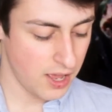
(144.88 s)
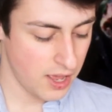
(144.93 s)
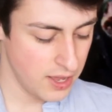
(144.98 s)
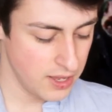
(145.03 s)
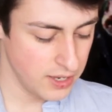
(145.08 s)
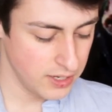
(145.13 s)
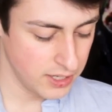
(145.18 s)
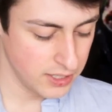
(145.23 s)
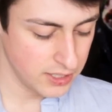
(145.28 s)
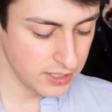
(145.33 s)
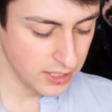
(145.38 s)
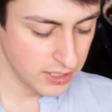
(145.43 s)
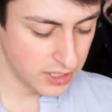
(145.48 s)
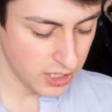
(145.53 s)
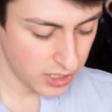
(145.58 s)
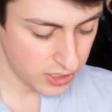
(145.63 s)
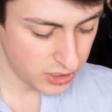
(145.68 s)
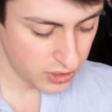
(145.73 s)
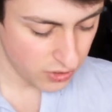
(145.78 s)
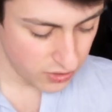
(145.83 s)
It
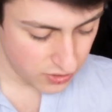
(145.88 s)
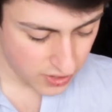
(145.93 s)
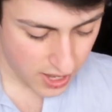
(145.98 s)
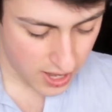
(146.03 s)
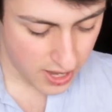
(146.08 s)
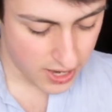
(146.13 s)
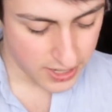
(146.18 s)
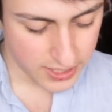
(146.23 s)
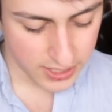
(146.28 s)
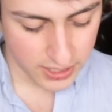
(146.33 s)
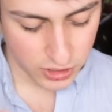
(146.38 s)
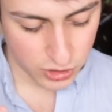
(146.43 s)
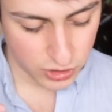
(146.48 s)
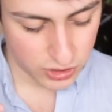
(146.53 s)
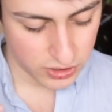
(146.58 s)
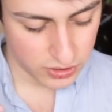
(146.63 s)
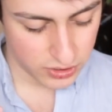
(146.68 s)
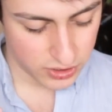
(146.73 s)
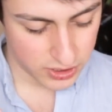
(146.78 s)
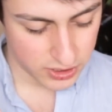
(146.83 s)
touches on that. It
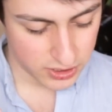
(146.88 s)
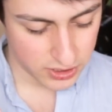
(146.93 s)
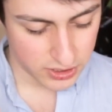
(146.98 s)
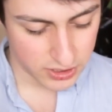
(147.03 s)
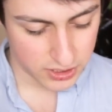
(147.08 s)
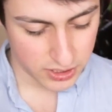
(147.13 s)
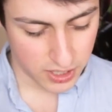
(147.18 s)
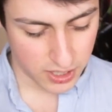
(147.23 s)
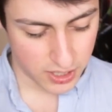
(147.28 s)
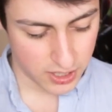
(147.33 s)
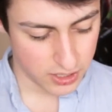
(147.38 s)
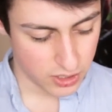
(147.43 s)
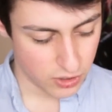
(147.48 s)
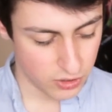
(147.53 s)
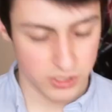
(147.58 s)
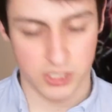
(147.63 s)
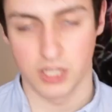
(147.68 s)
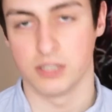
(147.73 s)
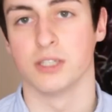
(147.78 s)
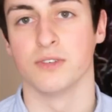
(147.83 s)
introduces
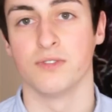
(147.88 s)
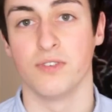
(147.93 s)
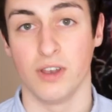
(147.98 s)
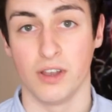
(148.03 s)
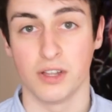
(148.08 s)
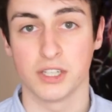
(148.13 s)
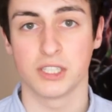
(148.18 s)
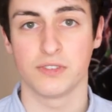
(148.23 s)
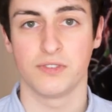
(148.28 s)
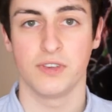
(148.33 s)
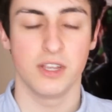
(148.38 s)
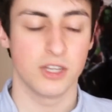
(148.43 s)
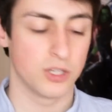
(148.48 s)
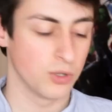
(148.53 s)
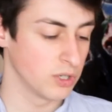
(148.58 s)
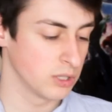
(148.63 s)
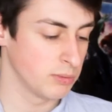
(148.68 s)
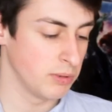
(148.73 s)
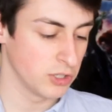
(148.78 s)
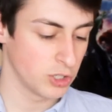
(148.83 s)
concepts of philosophy. It
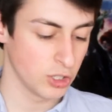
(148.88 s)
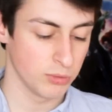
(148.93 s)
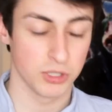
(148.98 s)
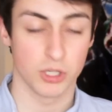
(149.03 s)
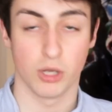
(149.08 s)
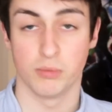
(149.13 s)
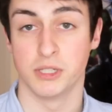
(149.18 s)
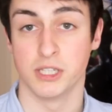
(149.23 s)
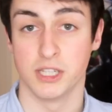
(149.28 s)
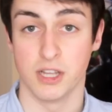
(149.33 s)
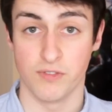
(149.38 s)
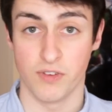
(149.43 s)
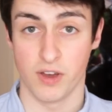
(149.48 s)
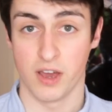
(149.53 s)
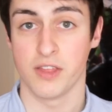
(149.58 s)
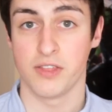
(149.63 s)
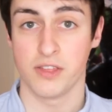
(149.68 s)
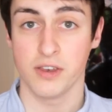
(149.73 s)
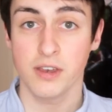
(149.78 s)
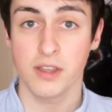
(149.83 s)
talks about Thomas Hobbes'
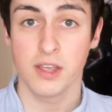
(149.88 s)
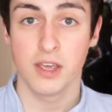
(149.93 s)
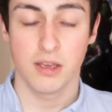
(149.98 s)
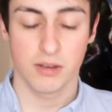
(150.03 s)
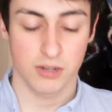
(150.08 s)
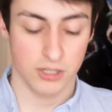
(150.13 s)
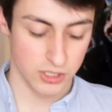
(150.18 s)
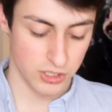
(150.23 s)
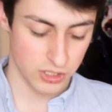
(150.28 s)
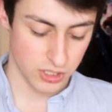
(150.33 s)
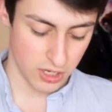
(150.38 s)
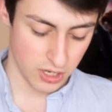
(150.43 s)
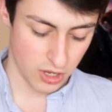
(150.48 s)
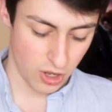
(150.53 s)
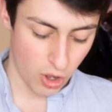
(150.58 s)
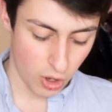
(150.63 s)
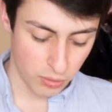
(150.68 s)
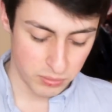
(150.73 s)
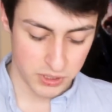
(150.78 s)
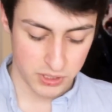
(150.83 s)
Leviathan, because
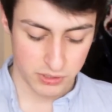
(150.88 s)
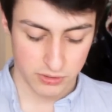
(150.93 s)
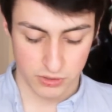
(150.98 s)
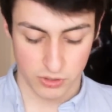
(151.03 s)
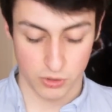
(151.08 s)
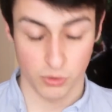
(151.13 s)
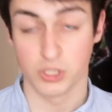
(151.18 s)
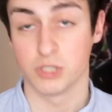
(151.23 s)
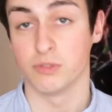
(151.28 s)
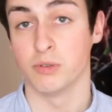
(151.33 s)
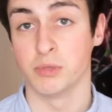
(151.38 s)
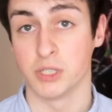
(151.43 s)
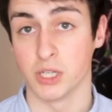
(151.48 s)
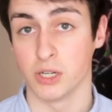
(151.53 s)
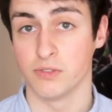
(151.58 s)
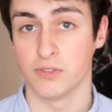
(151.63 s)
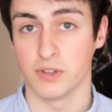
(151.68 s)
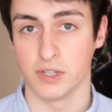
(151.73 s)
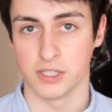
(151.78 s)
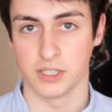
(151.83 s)
Hobbes thought of
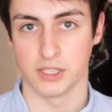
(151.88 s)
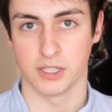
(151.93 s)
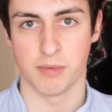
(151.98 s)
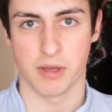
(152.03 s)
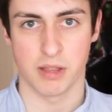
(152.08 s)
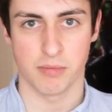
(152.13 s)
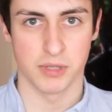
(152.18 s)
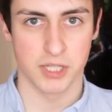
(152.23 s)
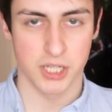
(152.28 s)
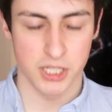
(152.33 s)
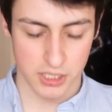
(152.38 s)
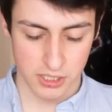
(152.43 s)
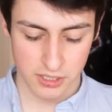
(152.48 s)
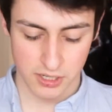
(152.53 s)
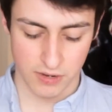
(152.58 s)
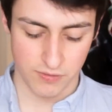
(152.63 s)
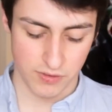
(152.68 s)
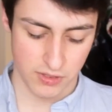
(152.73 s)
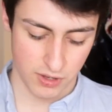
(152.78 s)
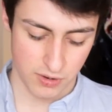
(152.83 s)
himself as a
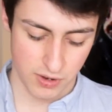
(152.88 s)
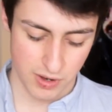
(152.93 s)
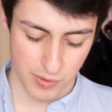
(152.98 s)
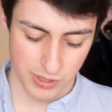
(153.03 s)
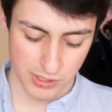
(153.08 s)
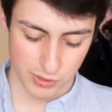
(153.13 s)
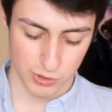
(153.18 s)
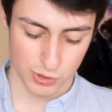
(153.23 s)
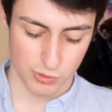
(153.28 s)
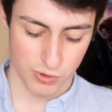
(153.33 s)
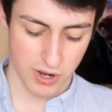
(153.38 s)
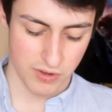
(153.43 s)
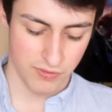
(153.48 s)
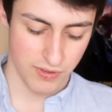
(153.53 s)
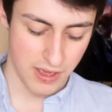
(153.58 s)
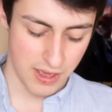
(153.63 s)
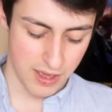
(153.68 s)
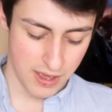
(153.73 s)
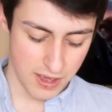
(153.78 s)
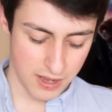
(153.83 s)
mathematician, even though he went to his
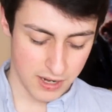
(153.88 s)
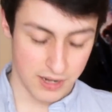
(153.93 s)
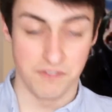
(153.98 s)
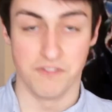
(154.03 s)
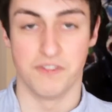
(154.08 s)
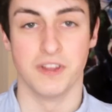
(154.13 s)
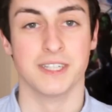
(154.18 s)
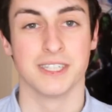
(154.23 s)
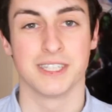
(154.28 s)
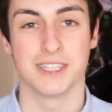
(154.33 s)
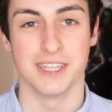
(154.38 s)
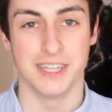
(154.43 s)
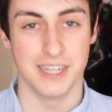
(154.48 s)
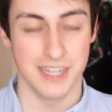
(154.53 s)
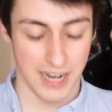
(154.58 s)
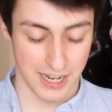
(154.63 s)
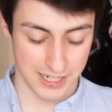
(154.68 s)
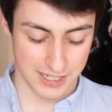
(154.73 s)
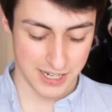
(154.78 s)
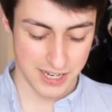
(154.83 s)
grave convinced that
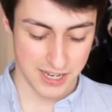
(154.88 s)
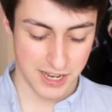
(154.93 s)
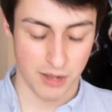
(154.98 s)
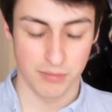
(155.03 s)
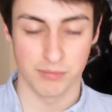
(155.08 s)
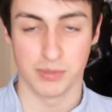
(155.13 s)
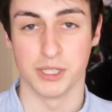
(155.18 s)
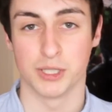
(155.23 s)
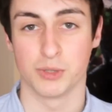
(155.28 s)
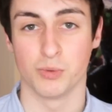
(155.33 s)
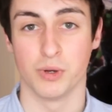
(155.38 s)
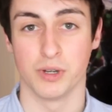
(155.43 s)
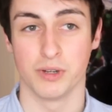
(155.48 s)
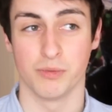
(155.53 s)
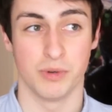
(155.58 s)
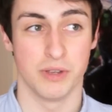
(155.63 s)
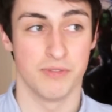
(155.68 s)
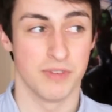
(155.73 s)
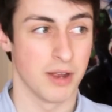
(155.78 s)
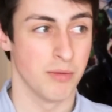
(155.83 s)
he'd actually accomplished
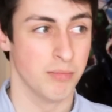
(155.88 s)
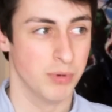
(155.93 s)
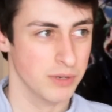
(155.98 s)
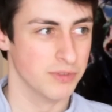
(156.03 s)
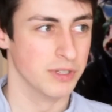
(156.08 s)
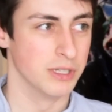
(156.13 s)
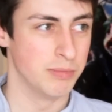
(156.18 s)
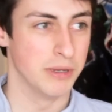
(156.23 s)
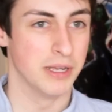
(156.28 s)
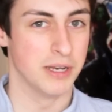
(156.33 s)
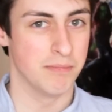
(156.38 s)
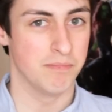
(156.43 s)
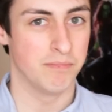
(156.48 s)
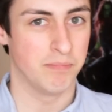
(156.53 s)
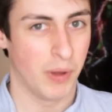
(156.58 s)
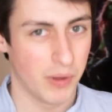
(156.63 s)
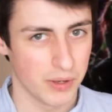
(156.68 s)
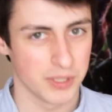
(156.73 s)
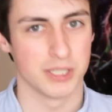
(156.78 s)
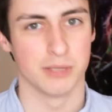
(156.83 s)
what we've now proven to be an
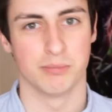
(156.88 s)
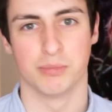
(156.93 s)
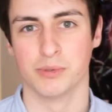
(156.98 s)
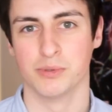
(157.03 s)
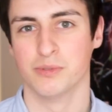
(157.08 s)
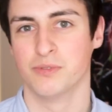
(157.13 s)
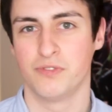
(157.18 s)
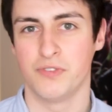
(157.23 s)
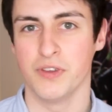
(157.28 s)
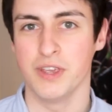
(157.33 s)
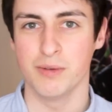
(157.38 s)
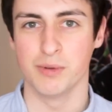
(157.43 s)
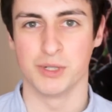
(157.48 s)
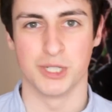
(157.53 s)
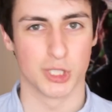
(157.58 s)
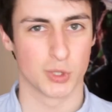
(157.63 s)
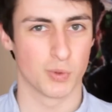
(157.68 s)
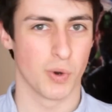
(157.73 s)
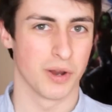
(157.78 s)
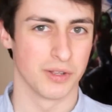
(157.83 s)
impossible feat,
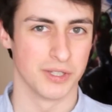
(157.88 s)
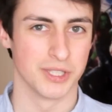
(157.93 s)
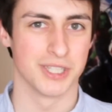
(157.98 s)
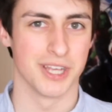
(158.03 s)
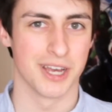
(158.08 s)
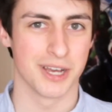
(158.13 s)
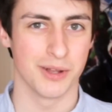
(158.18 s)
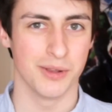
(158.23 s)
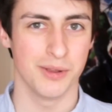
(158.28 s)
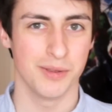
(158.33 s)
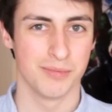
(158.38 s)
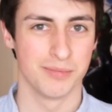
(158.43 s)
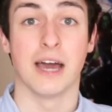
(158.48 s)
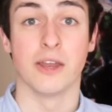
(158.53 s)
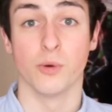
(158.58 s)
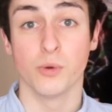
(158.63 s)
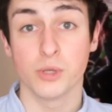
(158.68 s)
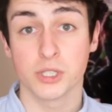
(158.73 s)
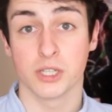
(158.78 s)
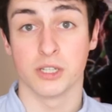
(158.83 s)
which is squaring the circle.
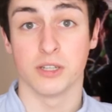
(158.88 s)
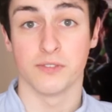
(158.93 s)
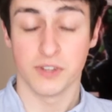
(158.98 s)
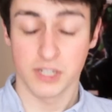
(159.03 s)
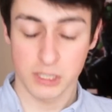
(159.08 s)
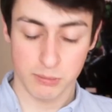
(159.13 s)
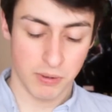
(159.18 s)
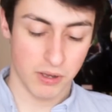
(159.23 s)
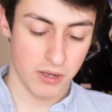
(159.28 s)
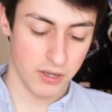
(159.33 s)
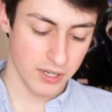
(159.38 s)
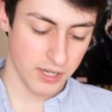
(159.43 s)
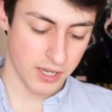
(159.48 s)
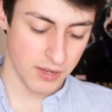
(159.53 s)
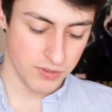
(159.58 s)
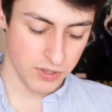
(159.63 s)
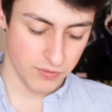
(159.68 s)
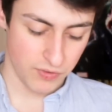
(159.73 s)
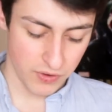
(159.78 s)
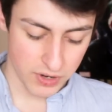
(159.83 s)
And also, the first part
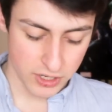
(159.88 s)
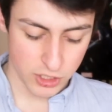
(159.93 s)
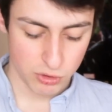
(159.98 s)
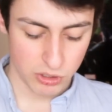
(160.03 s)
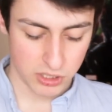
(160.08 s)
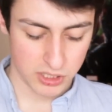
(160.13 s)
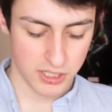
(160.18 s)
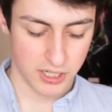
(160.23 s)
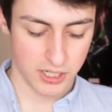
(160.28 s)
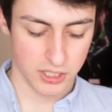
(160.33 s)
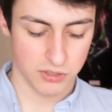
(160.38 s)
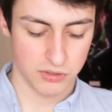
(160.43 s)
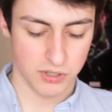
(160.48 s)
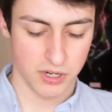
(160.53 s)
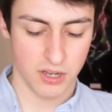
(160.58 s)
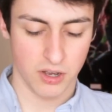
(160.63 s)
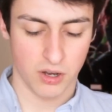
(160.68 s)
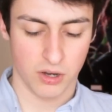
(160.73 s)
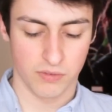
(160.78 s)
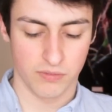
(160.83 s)
gives a very interesting
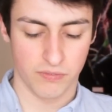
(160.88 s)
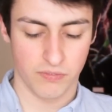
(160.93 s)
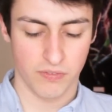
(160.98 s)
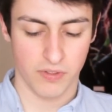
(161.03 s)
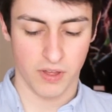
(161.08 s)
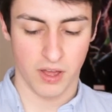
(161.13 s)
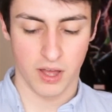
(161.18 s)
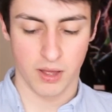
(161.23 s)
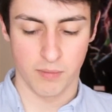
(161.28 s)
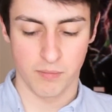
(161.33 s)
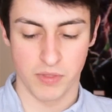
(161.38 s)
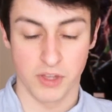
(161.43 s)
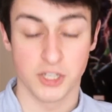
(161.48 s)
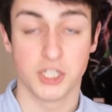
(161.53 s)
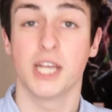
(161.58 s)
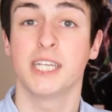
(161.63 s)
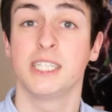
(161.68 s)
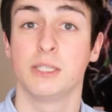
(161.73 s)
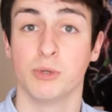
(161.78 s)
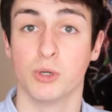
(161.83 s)
history of the
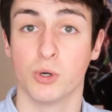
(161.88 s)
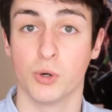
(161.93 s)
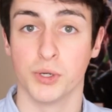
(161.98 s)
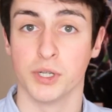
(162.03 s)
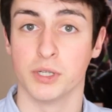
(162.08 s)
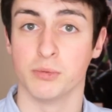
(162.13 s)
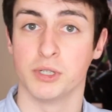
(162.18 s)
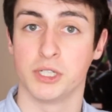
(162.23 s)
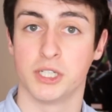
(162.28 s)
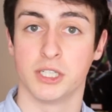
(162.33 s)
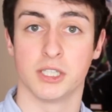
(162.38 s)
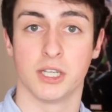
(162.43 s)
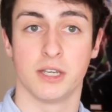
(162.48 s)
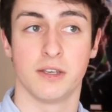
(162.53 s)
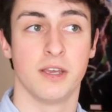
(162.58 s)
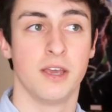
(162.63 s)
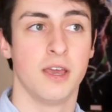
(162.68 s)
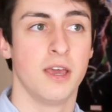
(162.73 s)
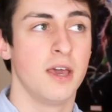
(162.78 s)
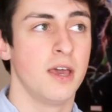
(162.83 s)
Jesuit order, which is
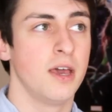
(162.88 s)
a